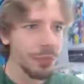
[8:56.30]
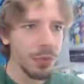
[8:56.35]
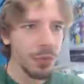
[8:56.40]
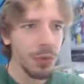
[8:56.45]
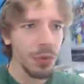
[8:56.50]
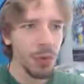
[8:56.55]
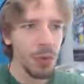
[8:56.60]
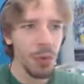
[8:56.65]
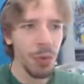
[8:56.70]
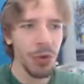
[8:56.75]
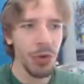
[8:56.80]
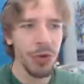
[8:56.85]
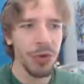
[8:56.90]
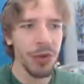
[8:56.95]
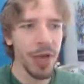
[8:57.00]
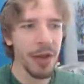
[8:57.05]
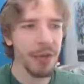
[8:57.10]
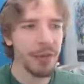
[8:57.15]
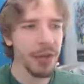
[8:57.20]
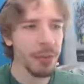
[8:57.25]
We don't
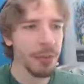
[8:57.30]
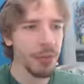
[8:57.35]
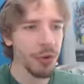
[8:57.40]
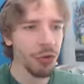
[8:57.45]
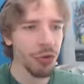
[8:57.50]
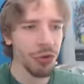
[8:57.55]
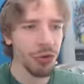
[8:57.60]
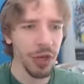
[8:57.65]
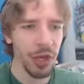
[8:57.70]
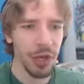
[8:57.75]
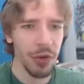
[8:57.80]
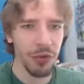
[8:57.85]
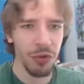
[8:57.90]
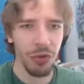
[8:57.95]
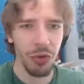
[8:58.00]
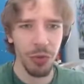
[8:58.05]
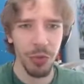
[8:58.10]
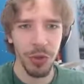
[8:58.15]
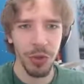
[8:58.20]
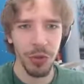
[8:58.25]
have that motion yet, so
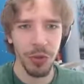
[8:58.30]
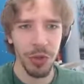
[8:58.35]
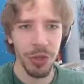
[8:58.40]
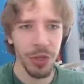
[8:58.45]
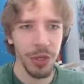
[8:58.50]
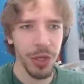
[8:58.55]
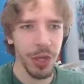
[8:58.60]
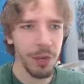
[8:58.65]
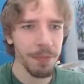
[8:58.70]
we don't need that.